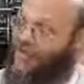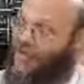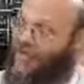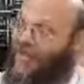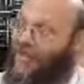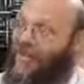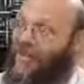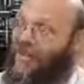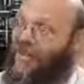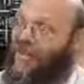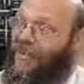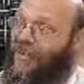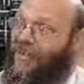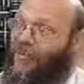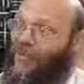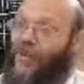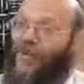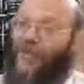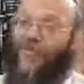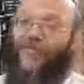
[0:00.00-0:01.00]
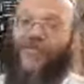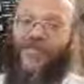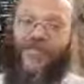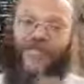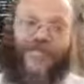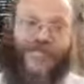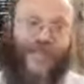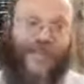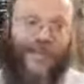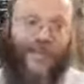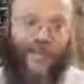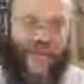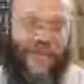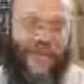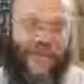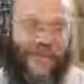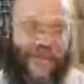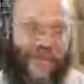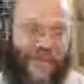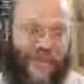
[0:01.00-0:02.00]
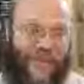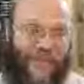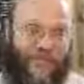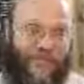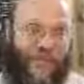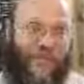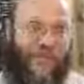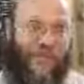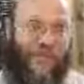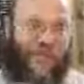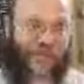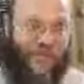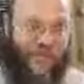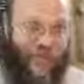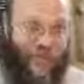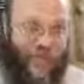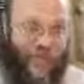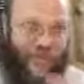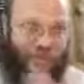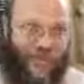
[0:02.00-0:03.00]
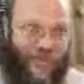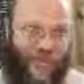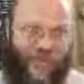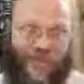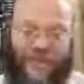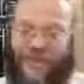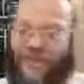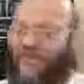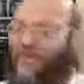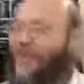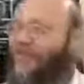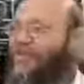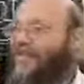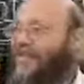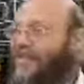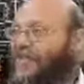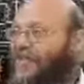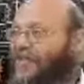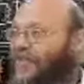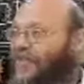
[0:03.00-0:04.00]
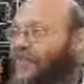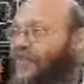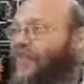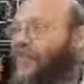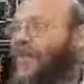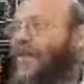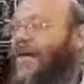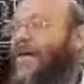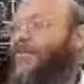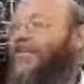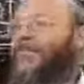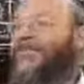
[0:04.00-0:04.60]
uh, one of his uh, family, one of his uh, grandsons. I was